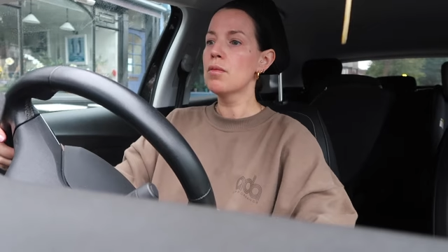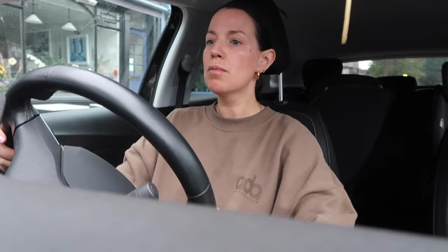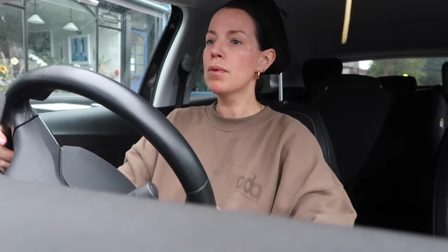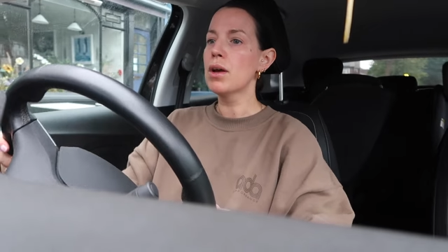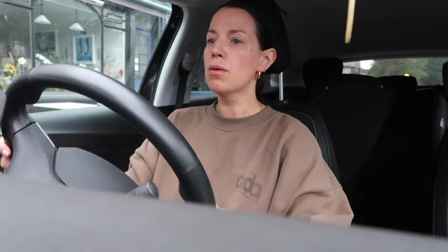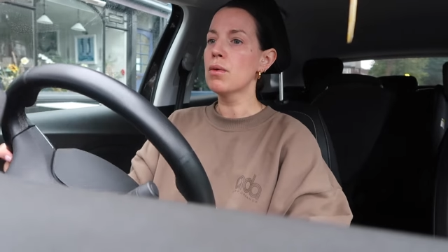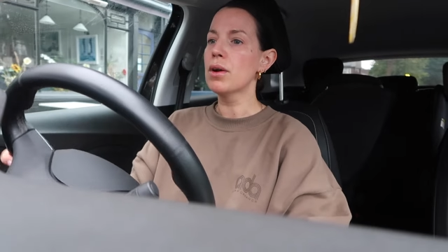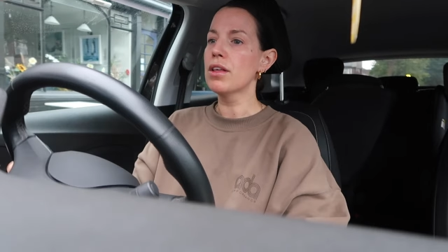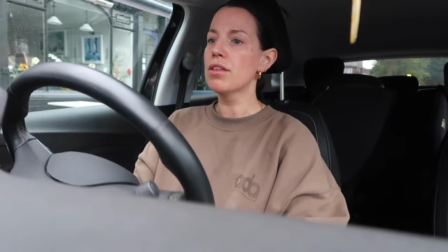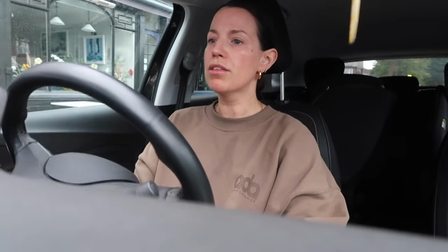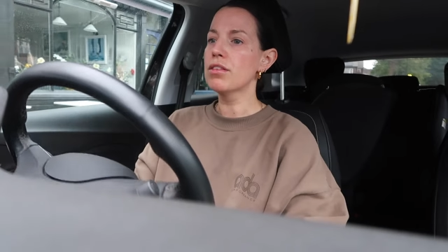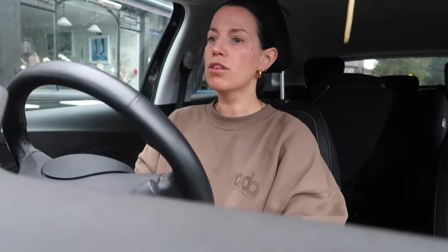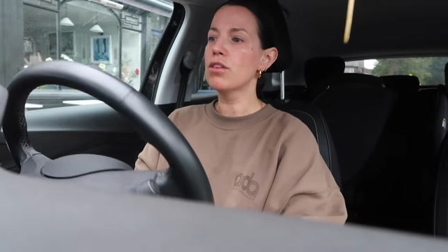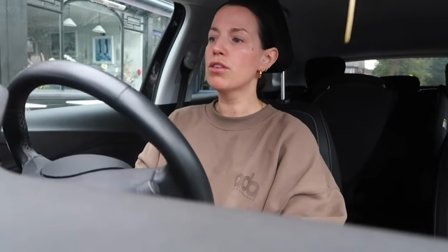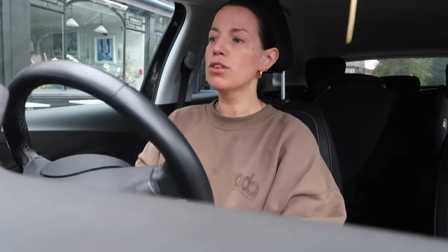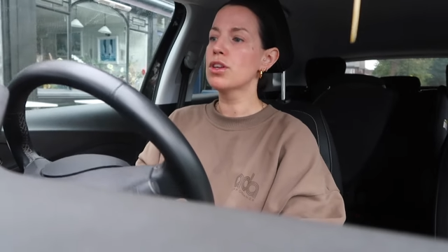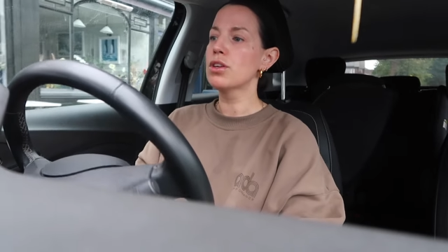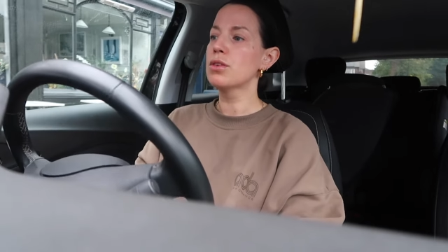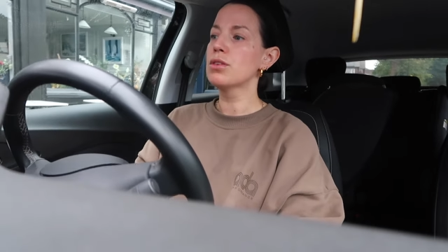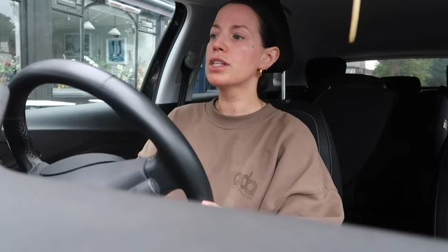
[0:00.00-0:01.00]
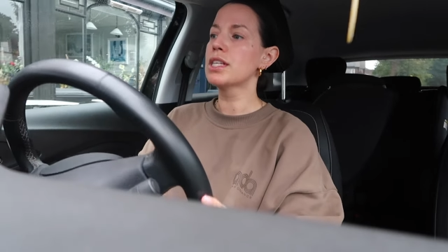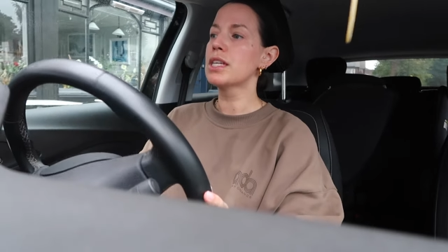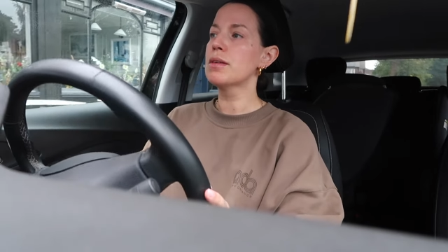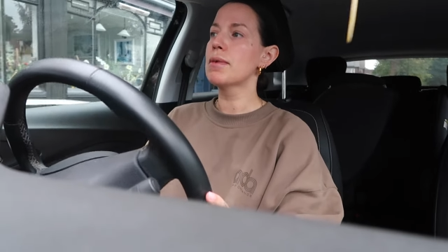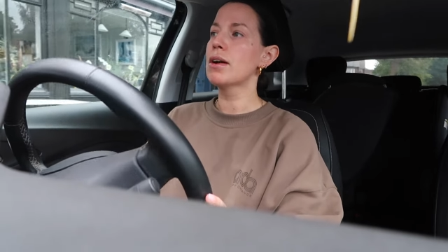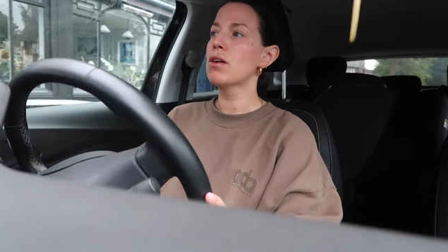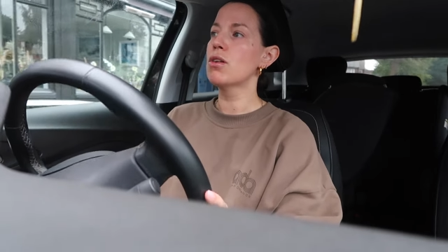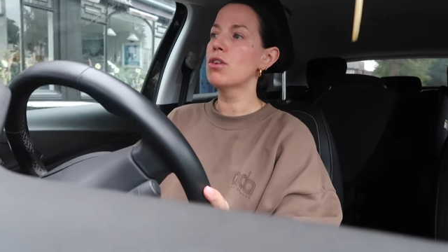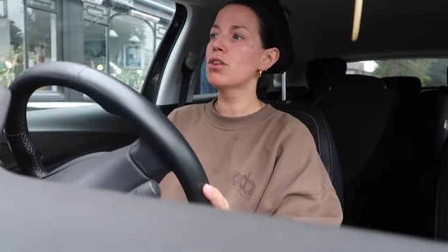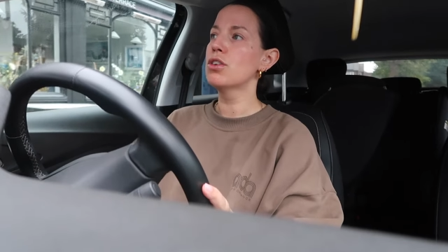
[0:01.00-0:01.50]
Bear with. Got no
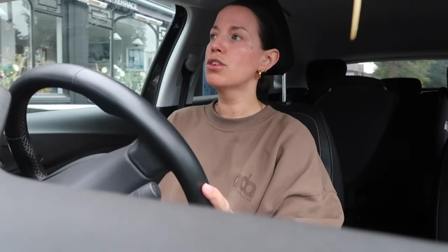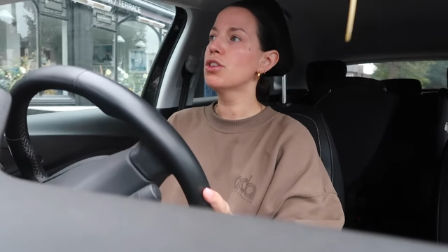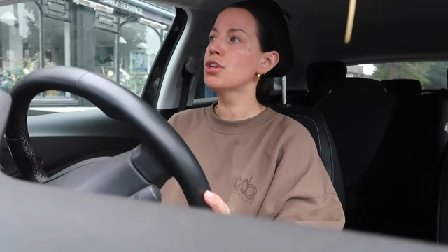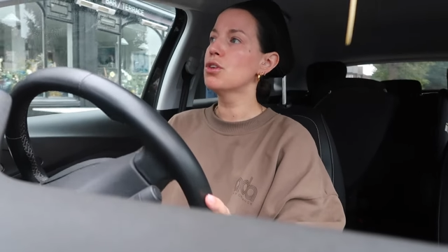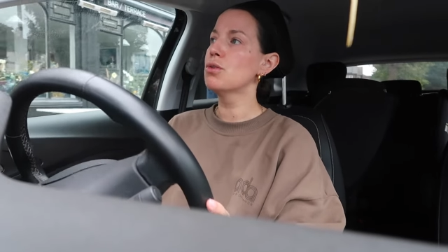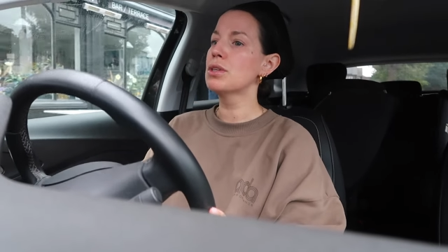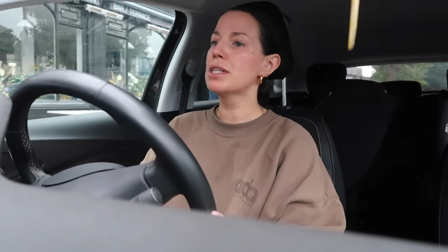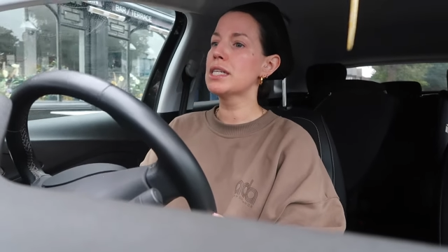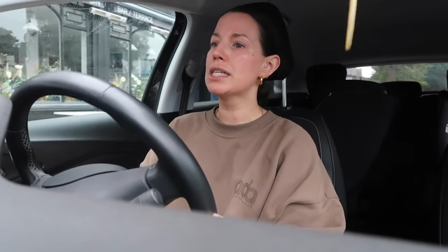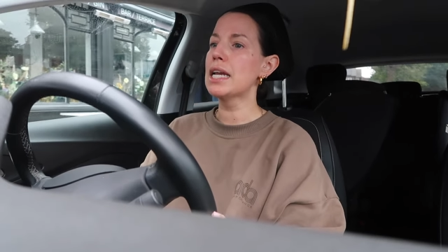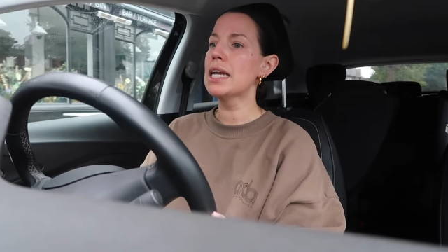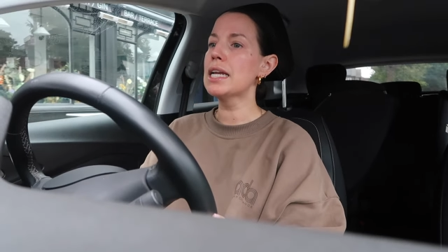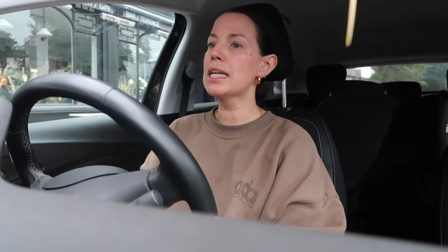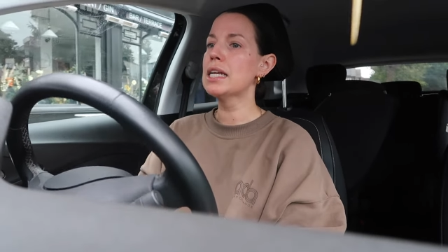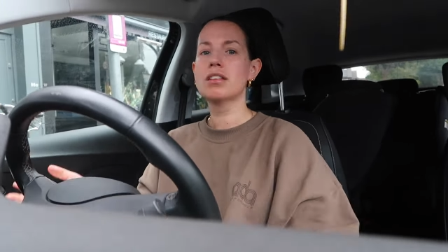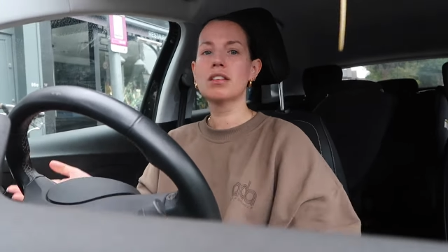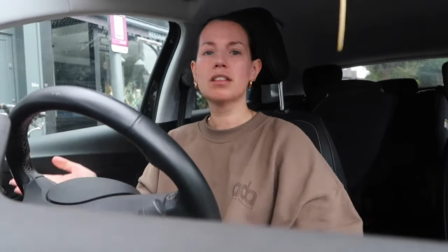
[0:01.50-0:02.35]
seatbelt on. Naughty.